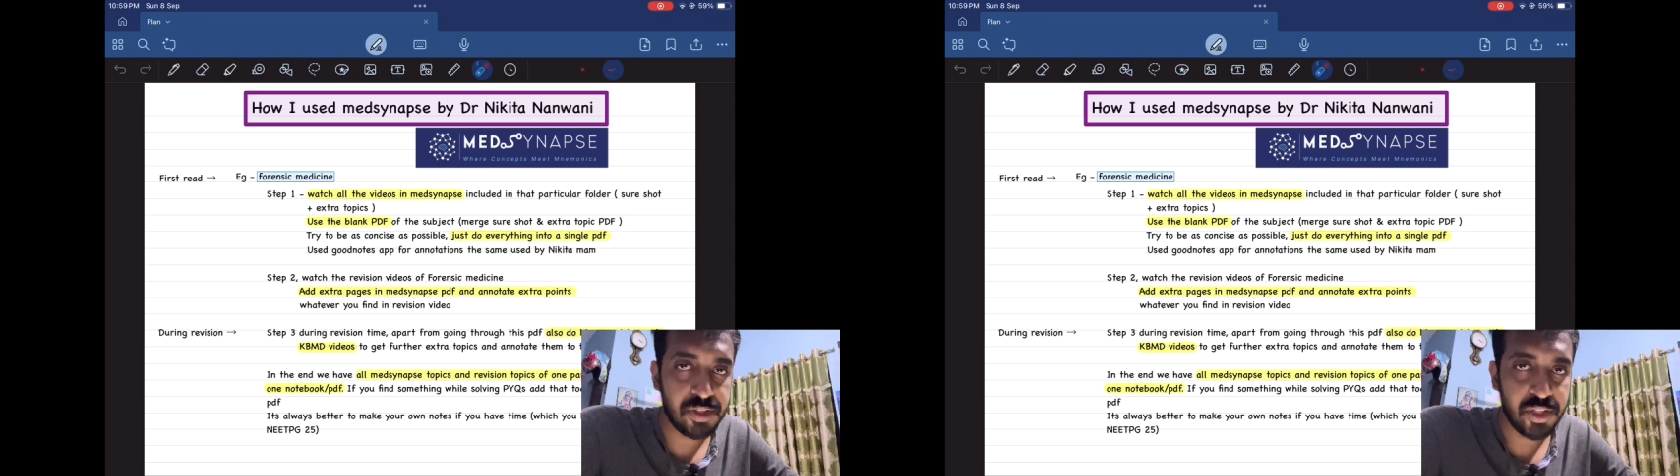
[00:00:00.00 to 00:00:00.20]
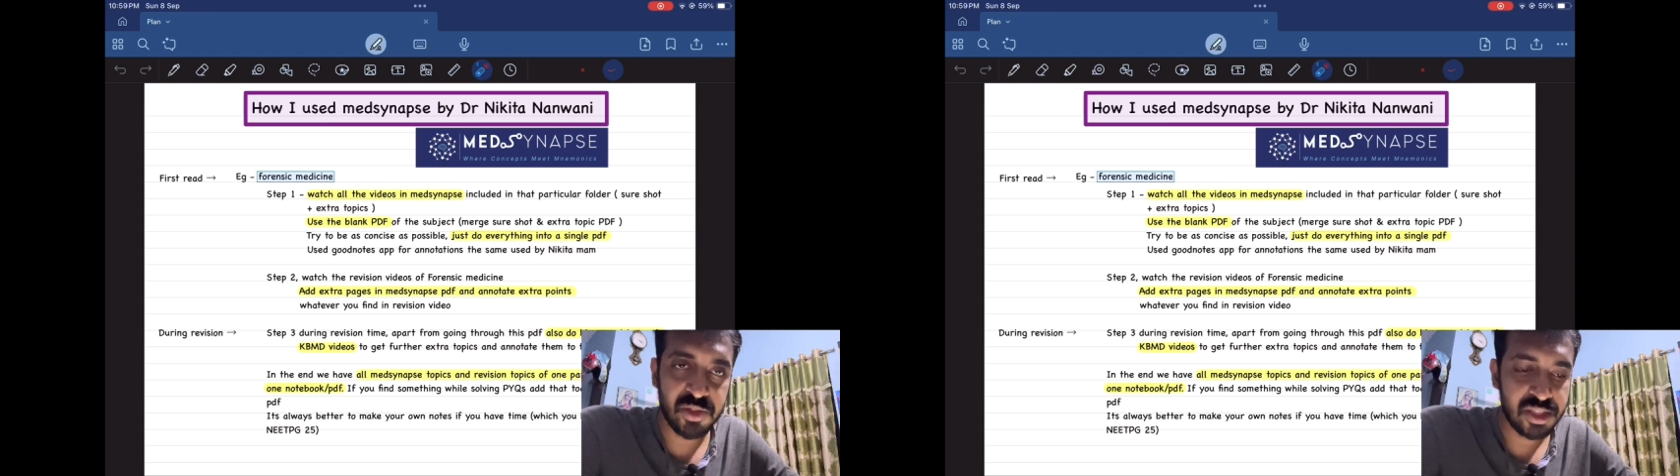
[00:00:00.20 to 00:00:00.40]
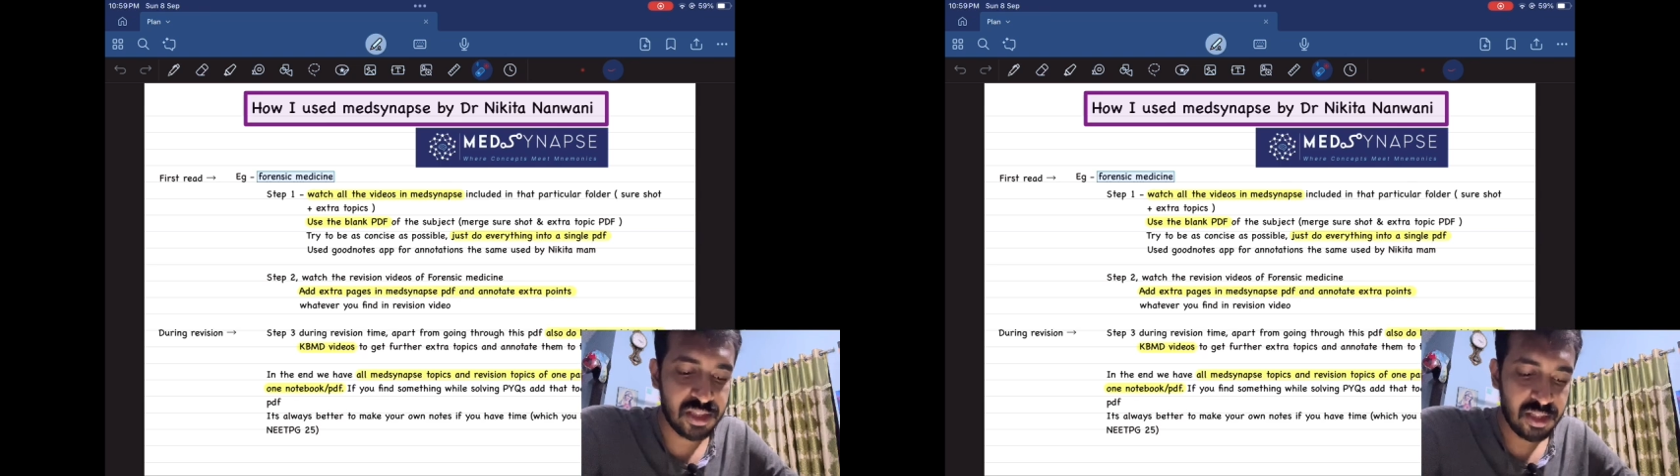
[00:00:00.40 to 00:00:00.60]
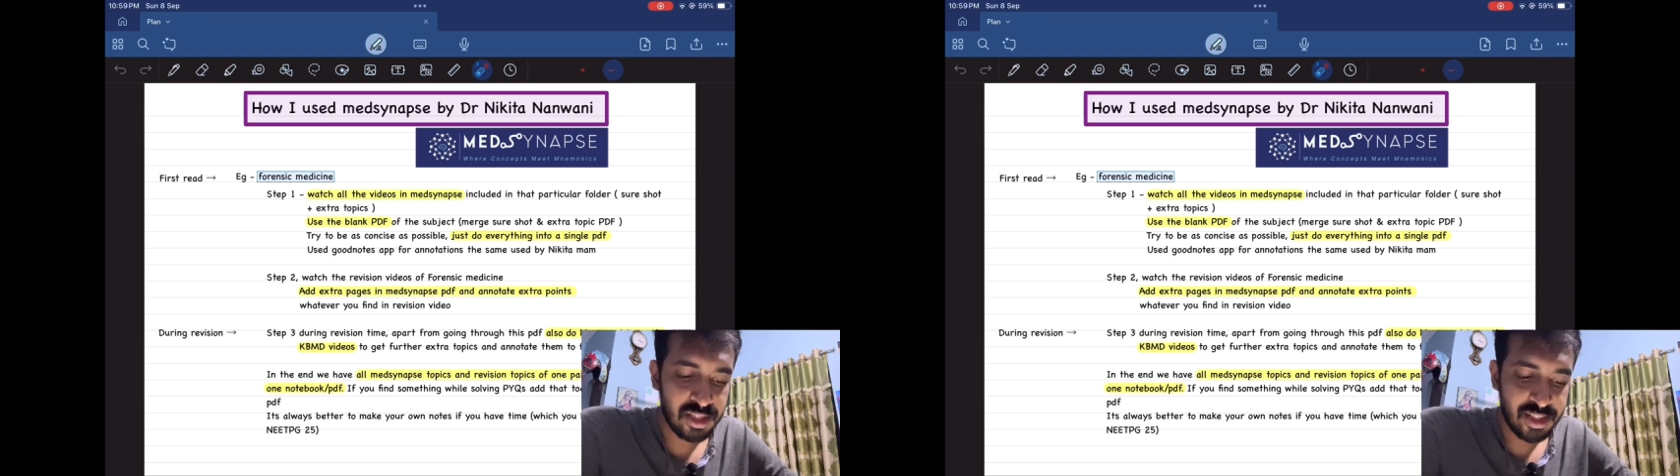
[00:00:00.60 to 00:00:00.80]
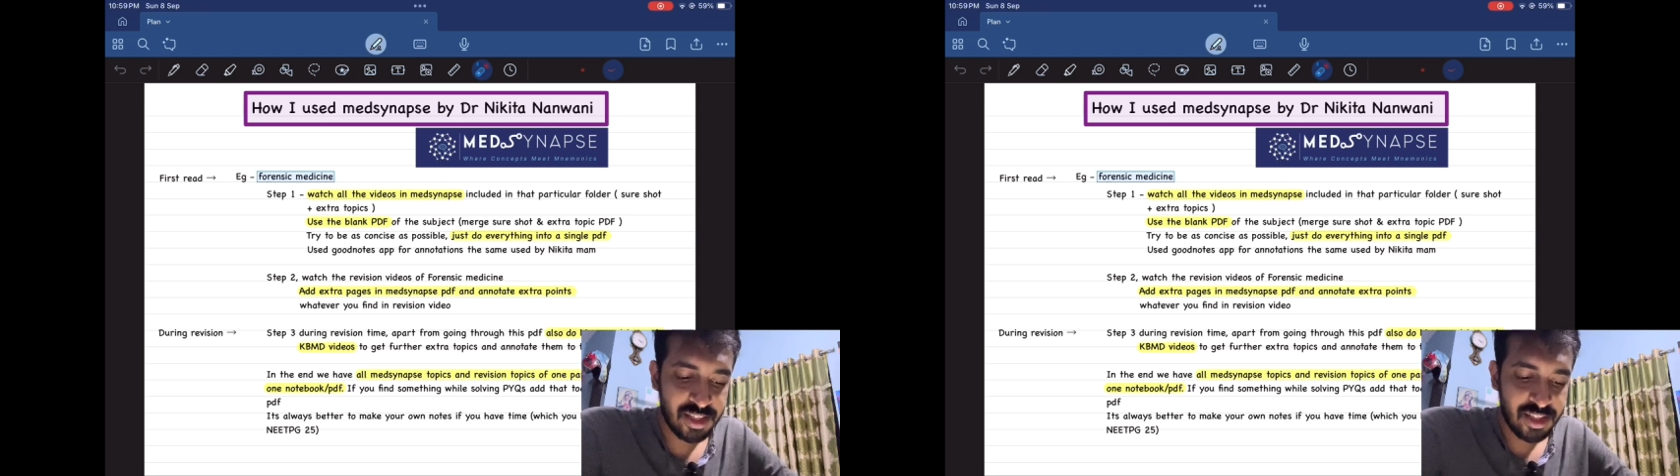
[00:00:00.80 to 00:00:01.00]
videos.
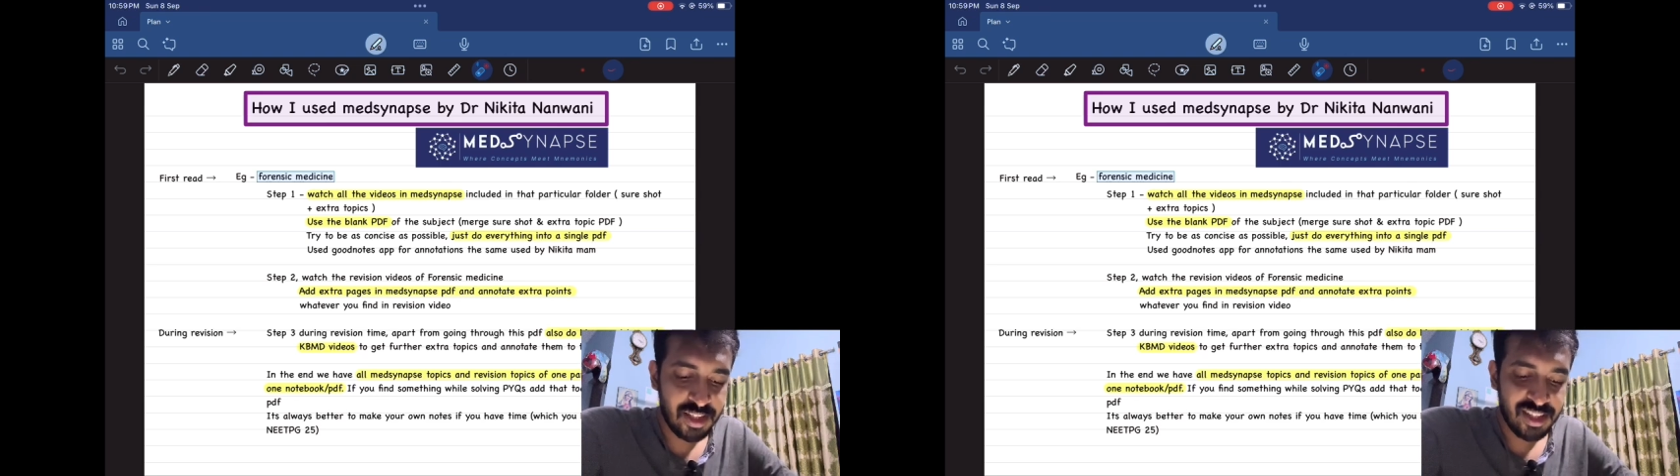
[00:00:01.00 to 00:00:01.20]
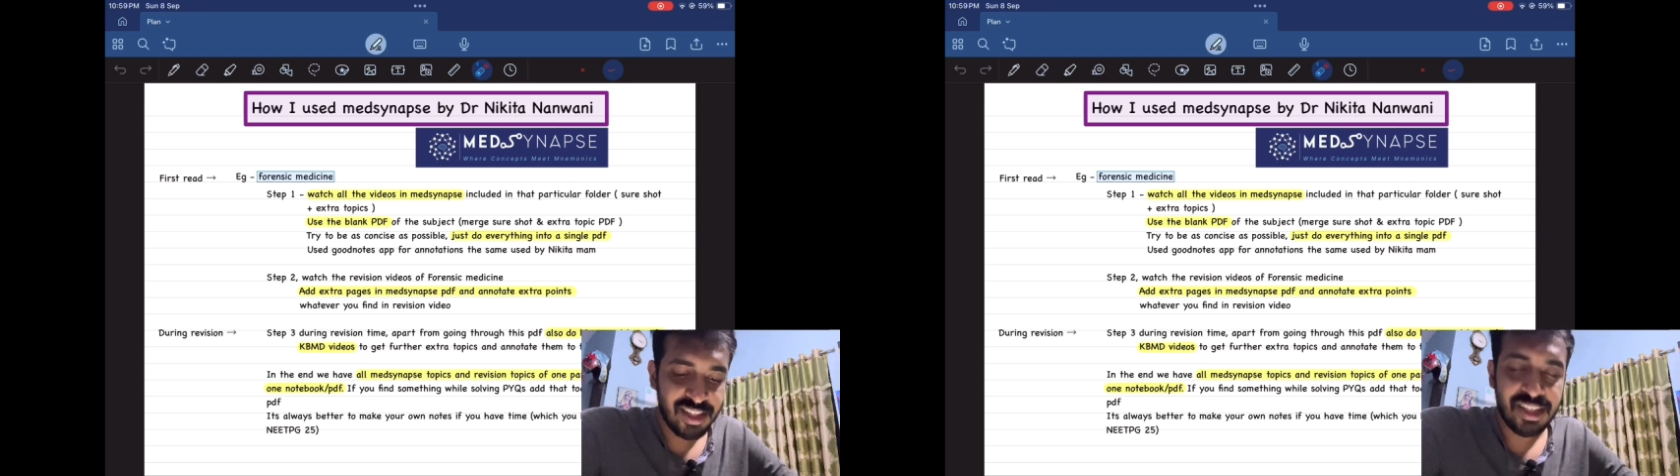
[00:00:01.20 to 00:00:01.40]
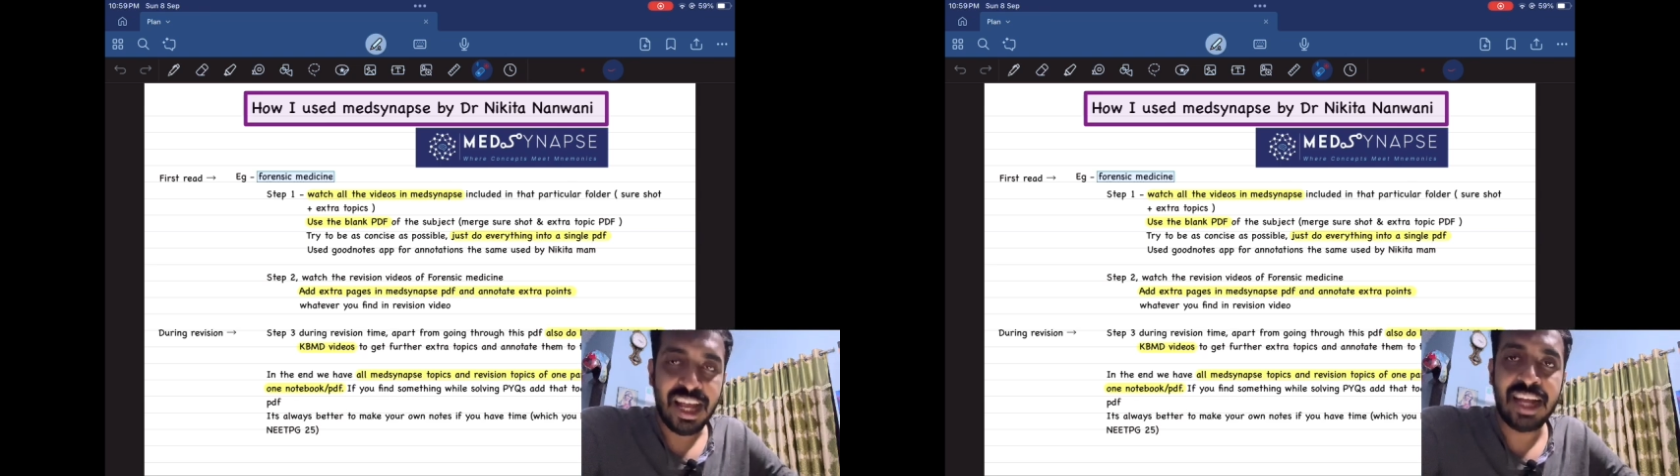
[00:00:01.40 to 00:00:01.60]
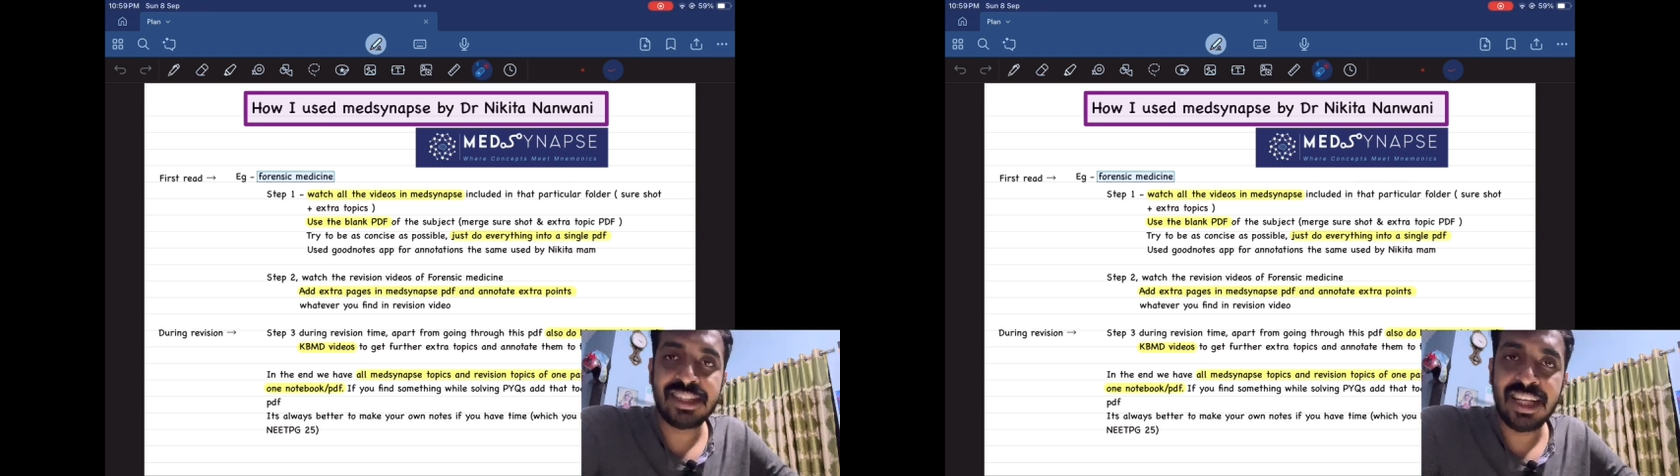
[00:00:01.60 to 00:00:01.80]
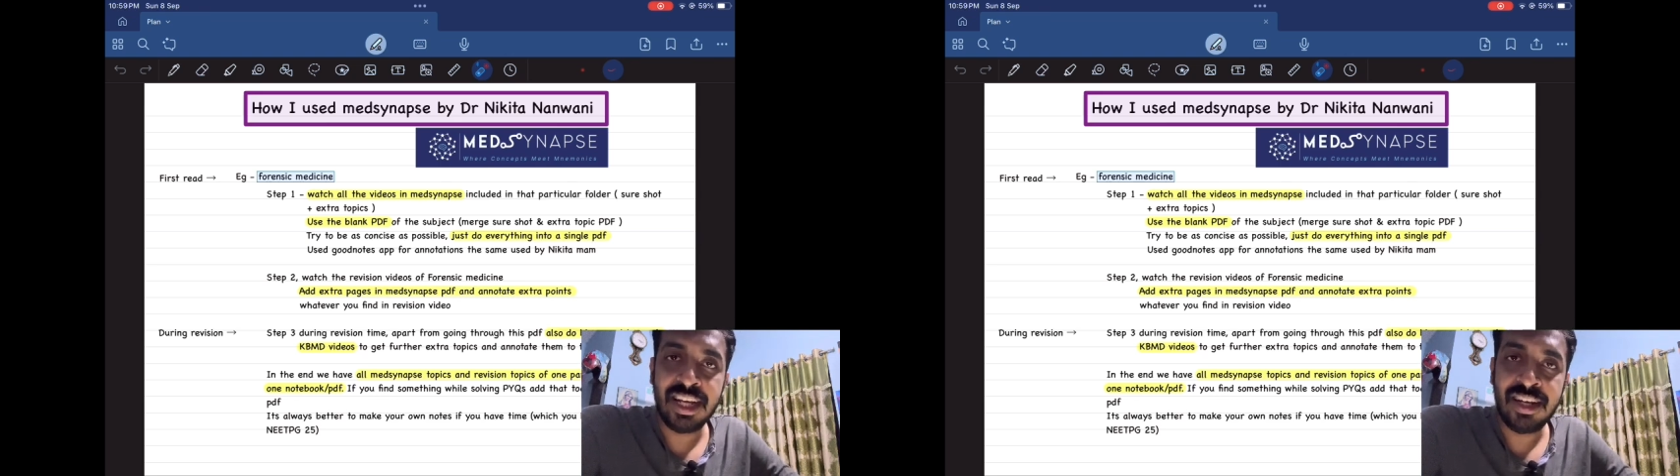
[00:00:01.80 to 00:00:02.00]

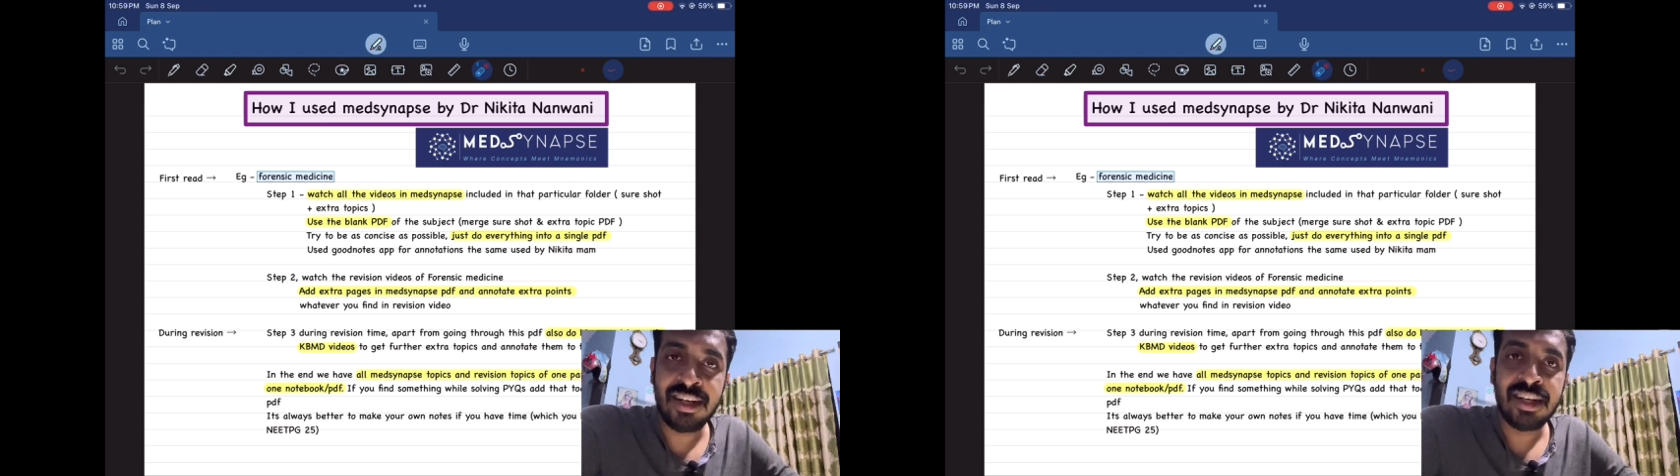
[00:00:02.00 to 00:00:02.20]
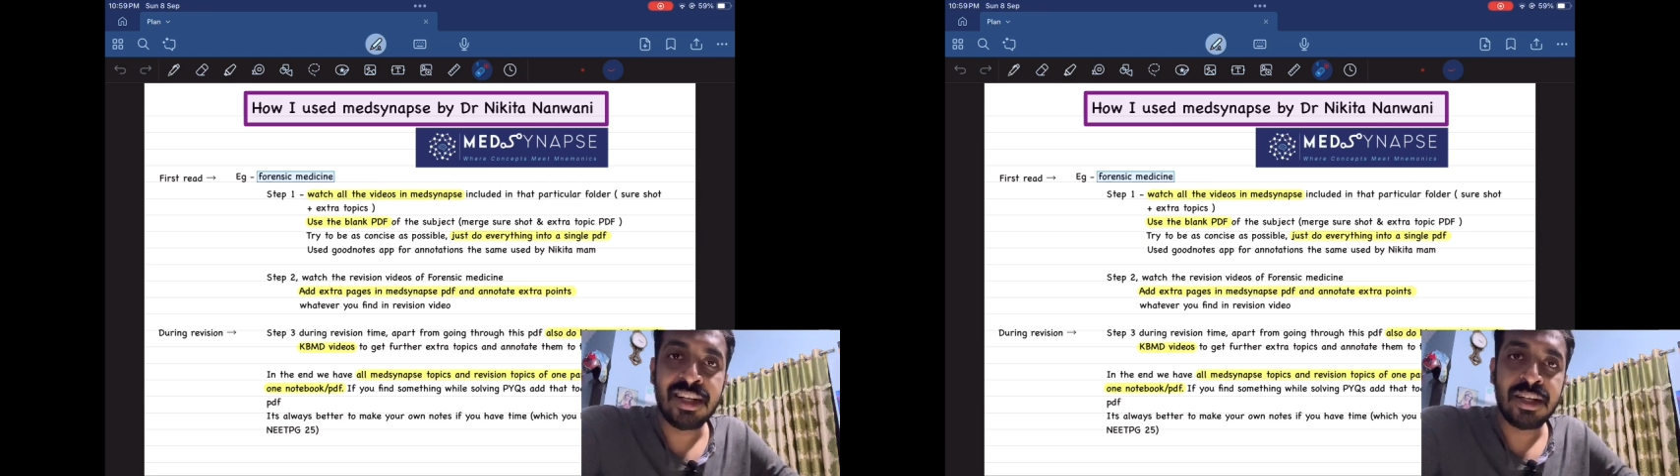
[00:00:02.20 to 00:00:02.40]
And then